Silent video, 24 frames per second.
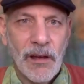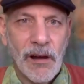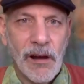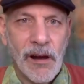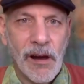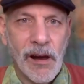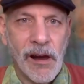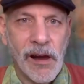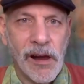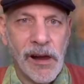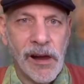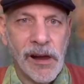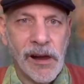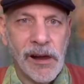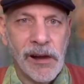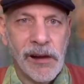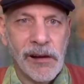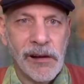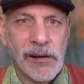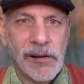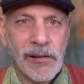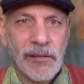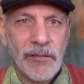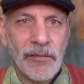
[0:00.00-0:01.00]

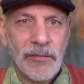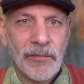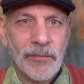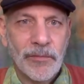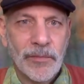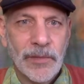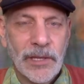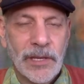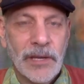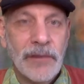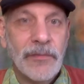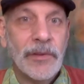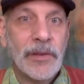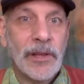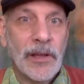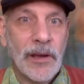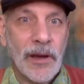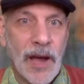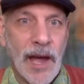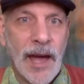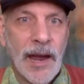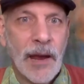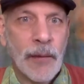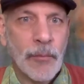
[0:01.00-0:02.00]
I'm
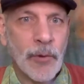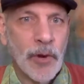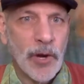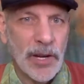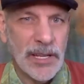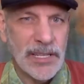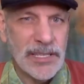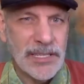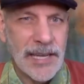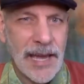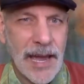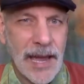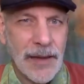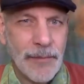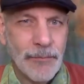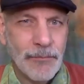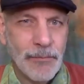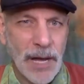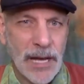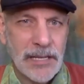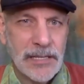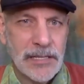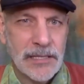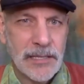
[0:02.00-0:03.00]
going to tame
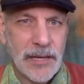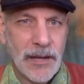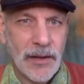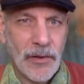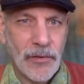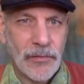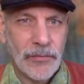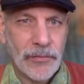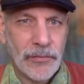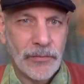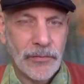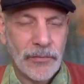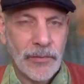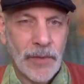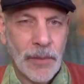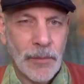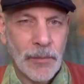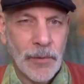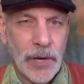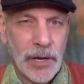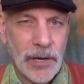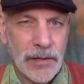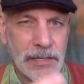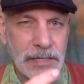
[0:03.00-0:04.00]
myself. I'm
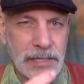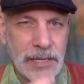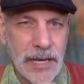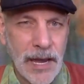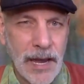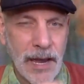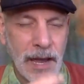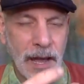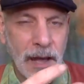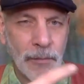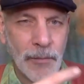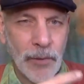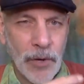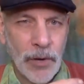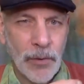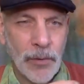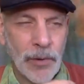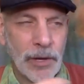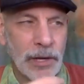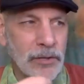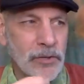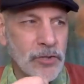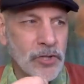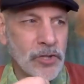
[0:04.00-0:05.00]
going
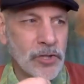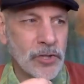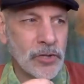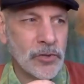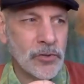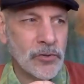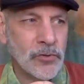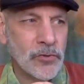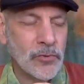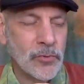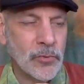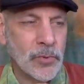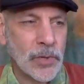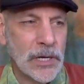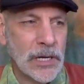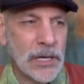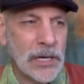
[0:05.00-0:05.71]
to